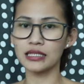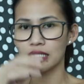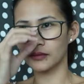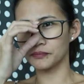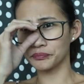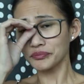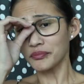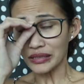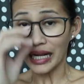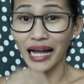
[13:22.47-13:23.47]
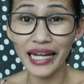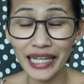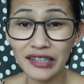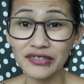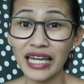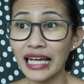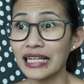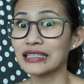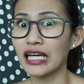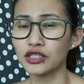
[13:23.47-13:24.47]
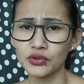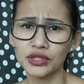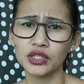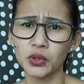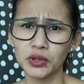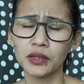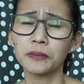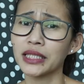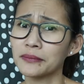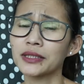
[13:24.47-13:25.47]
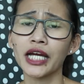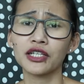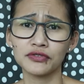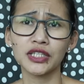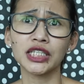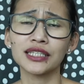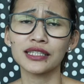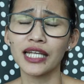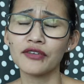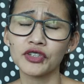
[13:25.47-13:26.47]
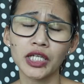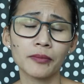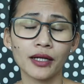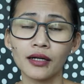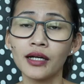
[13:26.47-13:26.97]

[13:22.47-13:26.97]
I said I have 8 tattoos in total, but I'm scared of needles, and every time